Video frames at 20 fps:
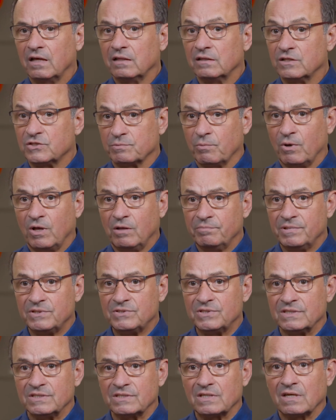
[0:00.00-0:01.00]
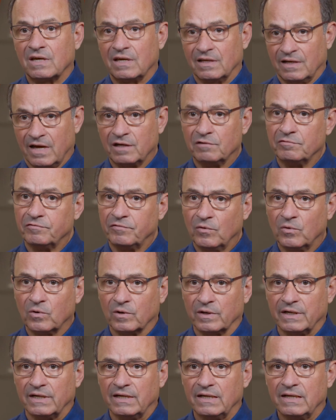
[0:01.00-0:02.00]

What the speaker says: the small business cannot afford.